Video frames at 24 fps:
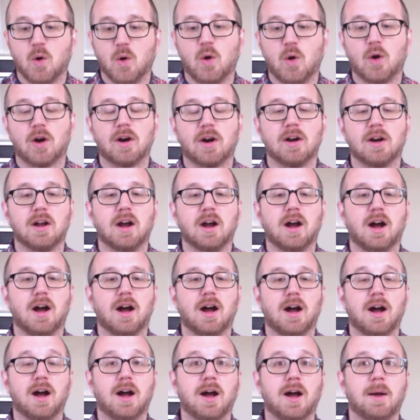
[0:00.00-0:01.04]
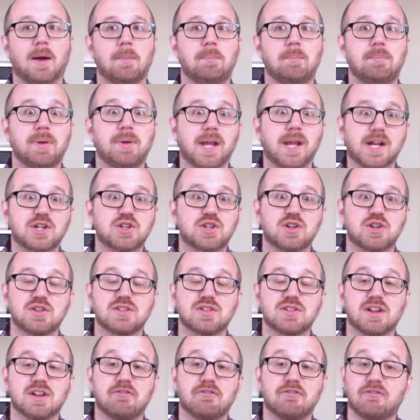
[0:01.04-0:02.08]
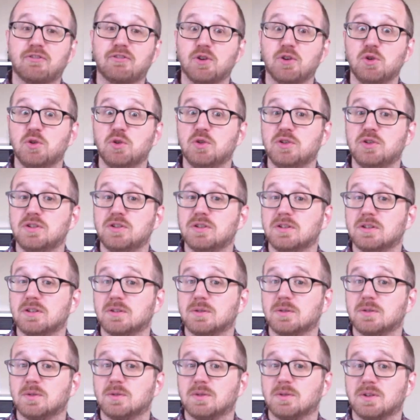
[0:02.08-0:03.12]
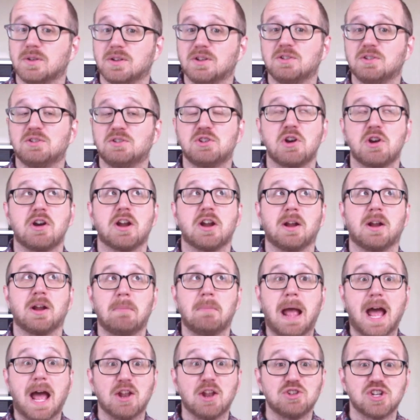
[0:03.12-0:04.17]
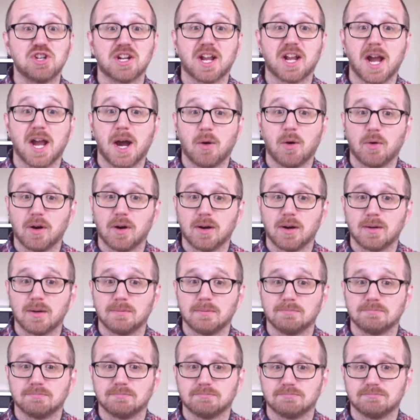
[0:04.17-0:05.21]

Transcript: or uh, pictures of food during magic hour.